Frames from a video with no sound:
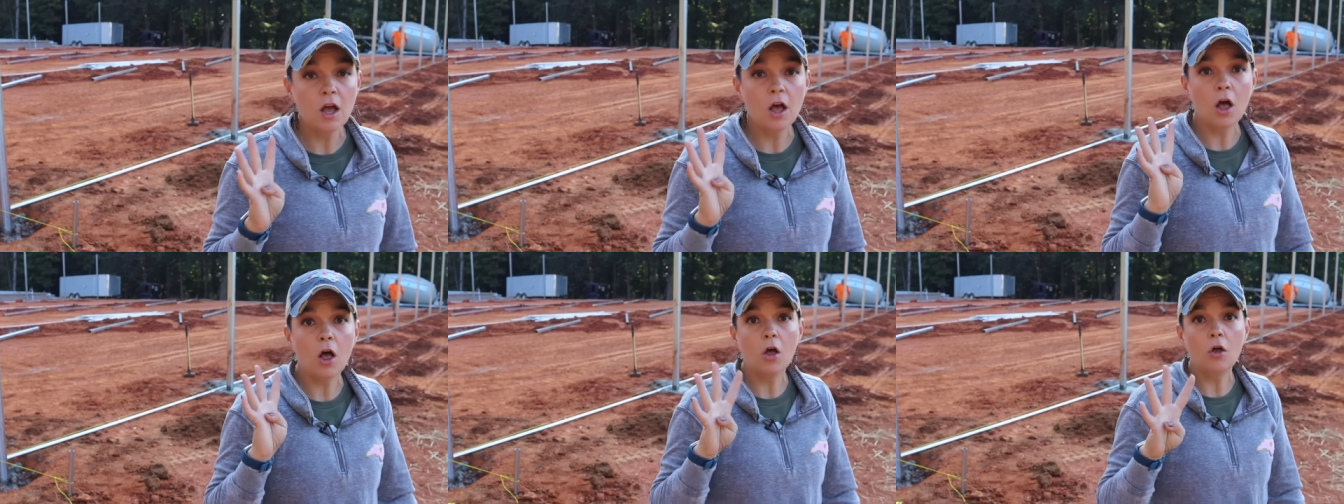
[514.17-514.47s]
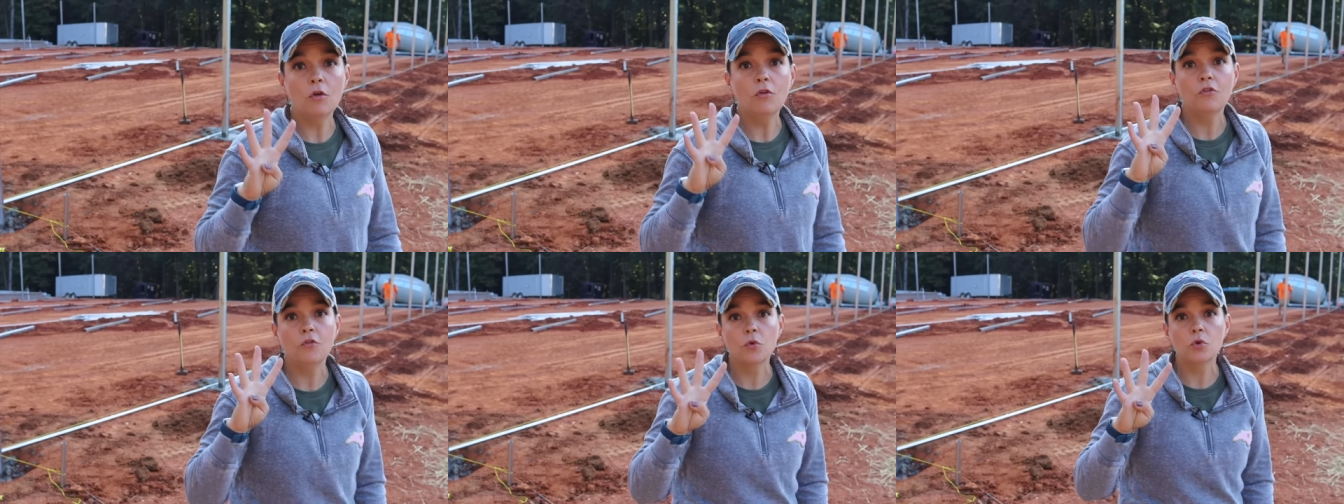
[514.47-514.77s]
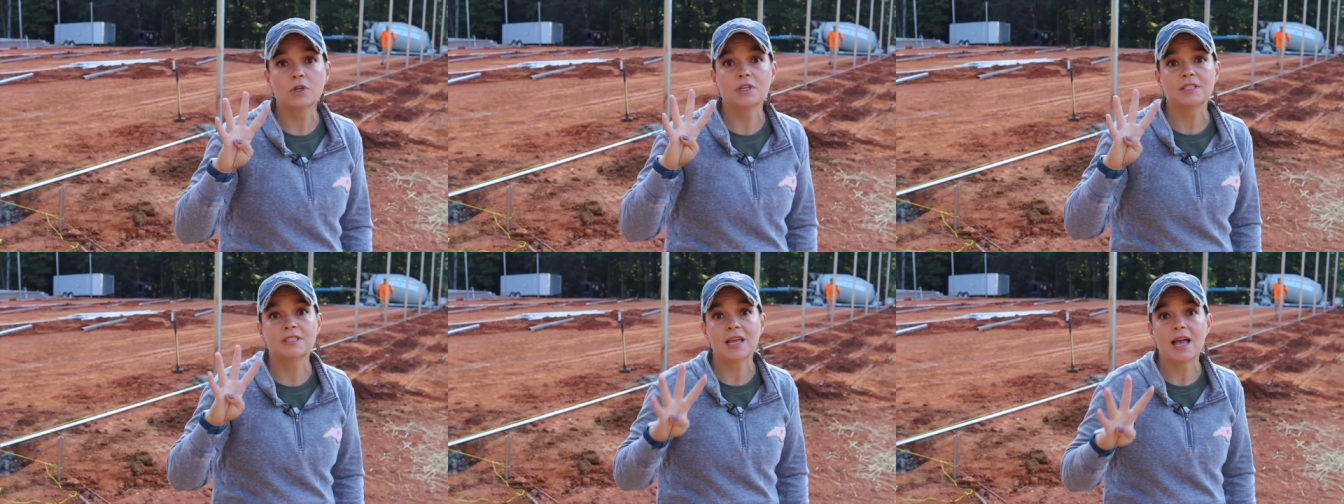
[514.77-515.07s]
all
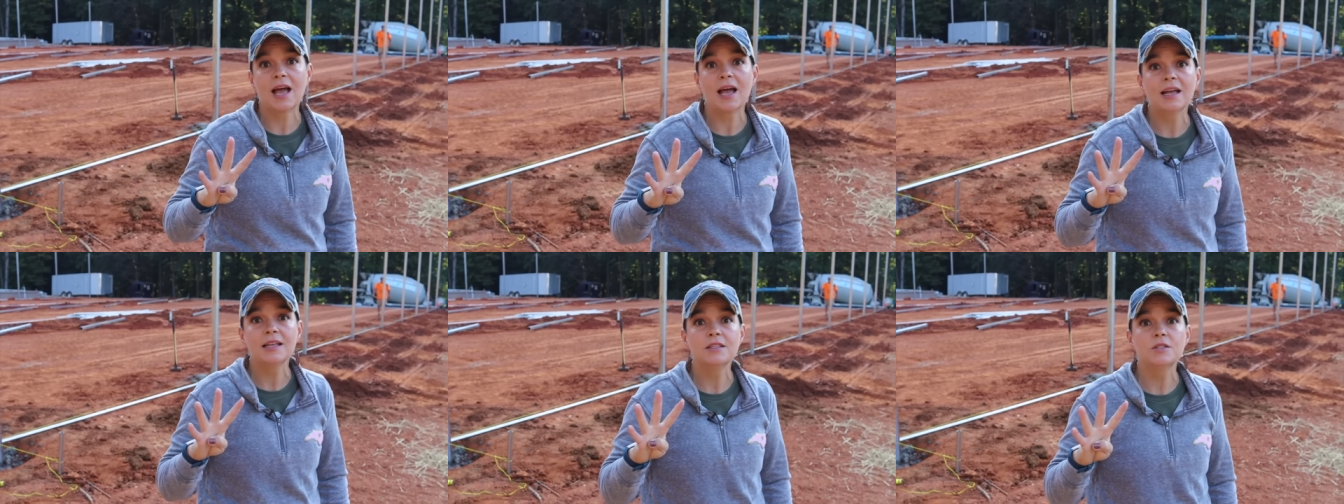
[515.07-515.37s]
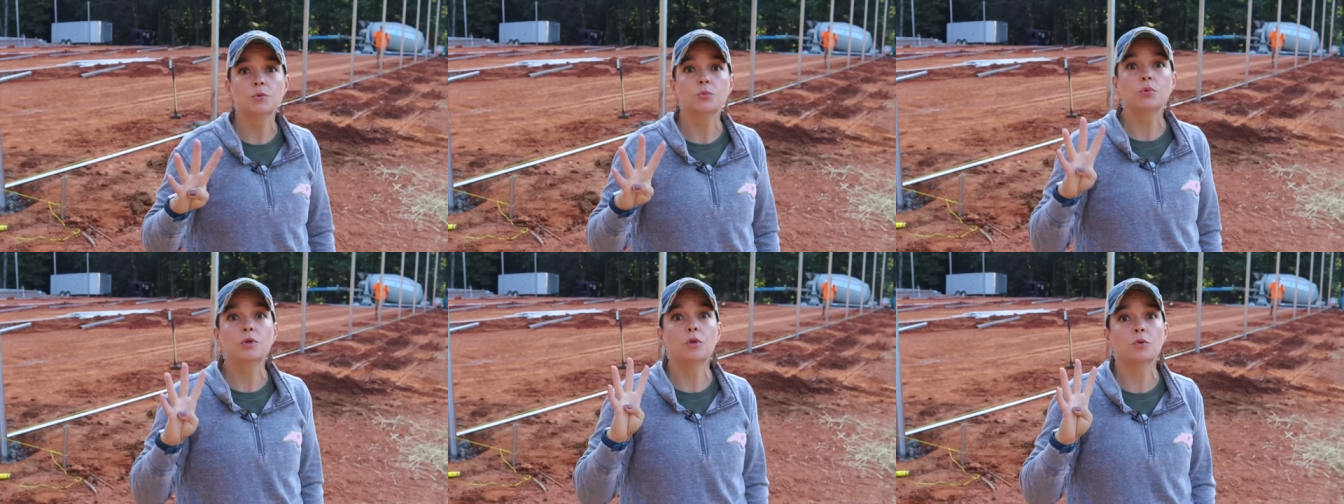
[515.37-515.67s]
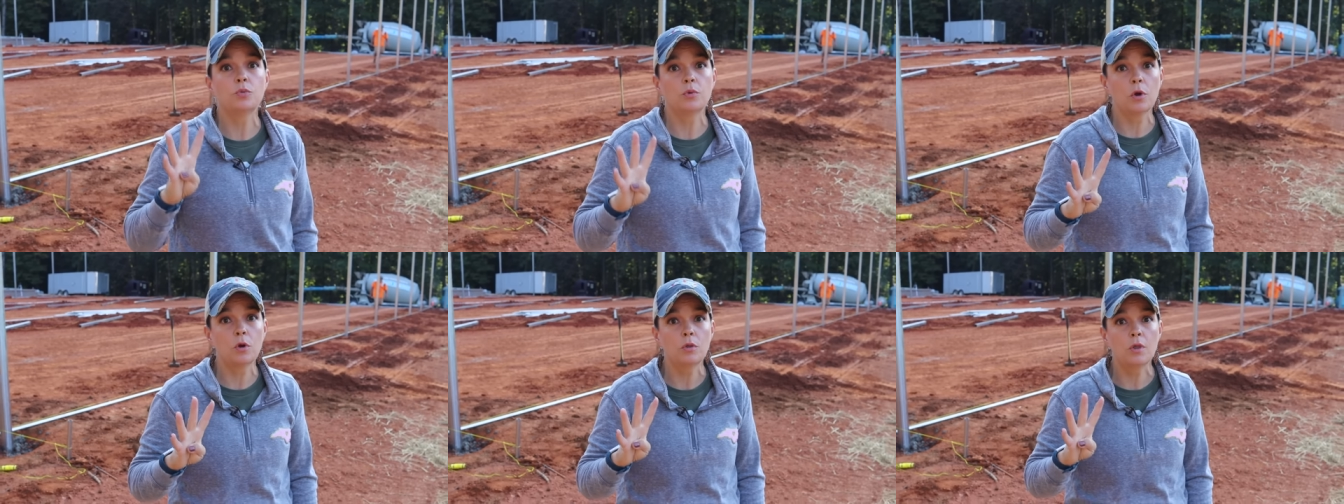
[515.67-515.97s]
four sides
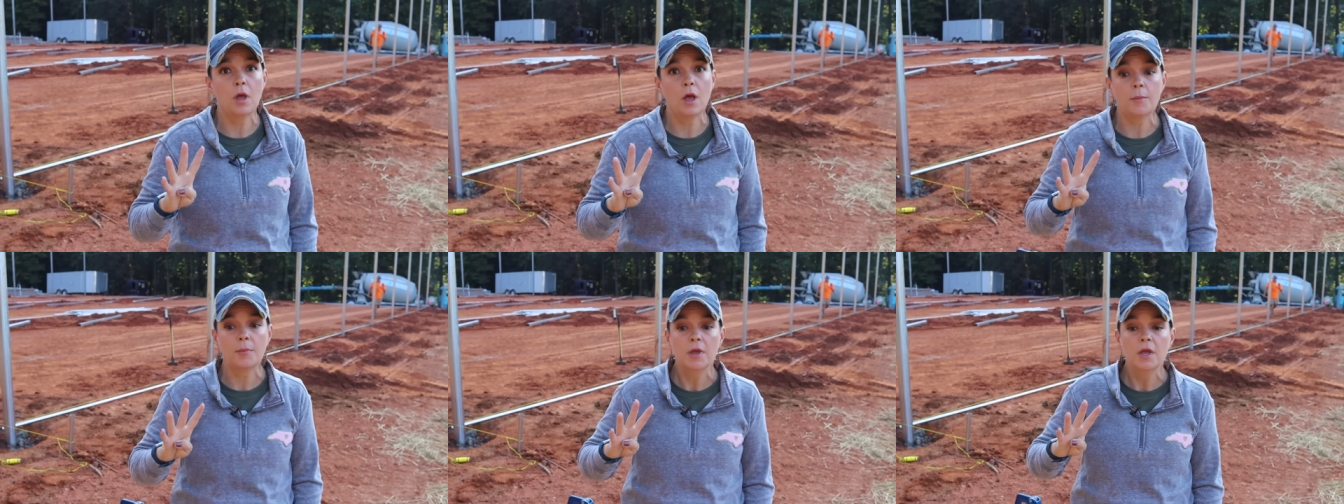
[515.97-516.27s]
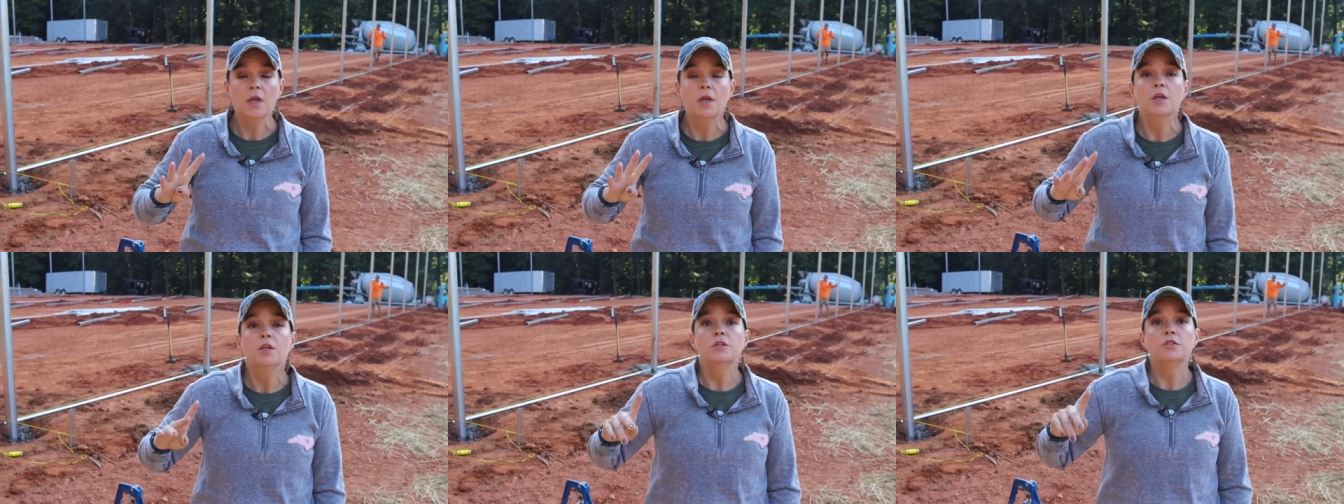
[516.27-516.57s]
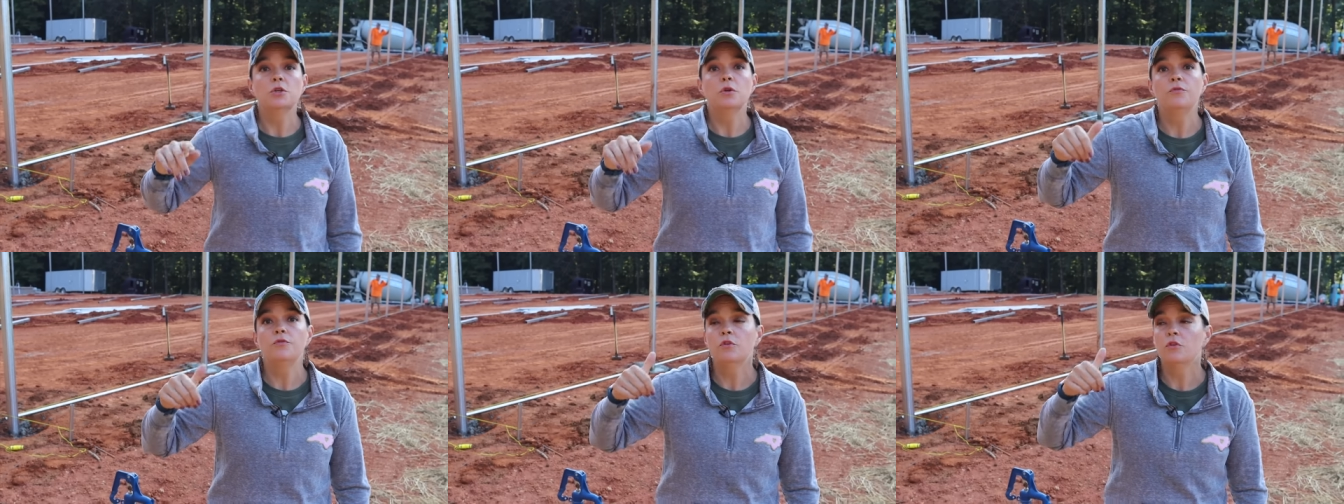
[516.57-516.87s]
will roll up.
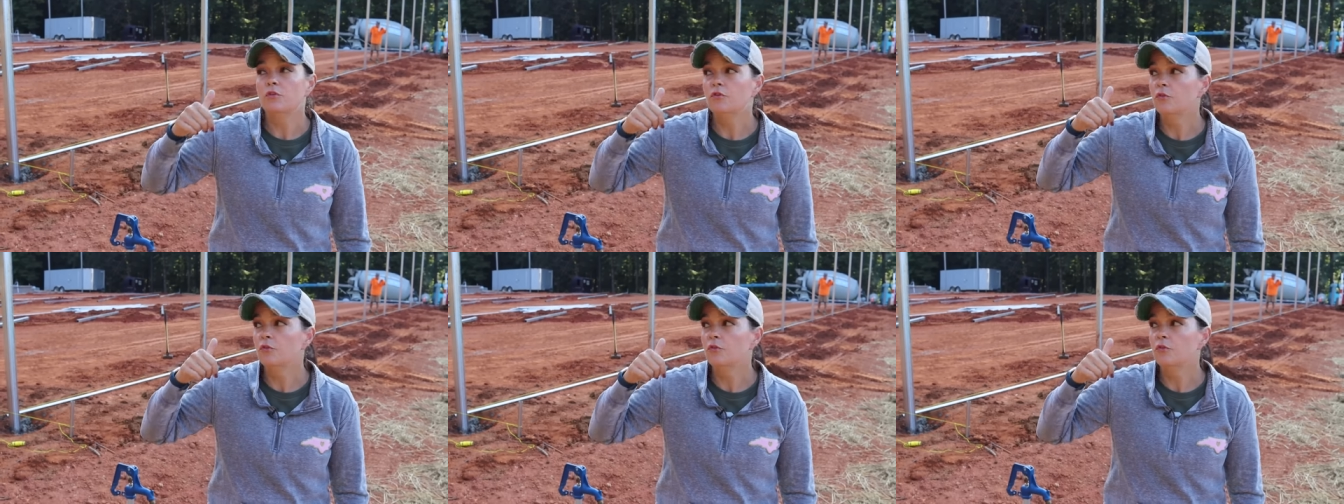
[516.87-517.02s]
So if you're